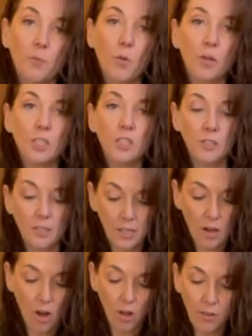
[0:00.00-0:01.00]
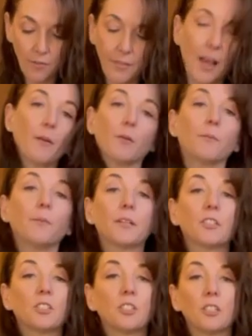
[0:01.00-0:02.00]
once you see all the flour
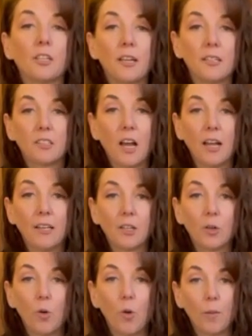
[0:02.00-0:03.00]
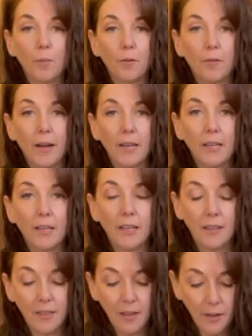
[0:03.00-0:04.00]
mixture has gotten incorporated
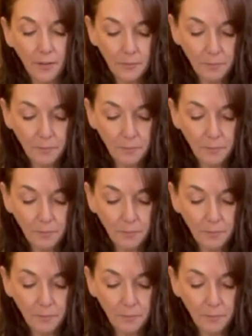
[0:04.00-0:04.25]
in there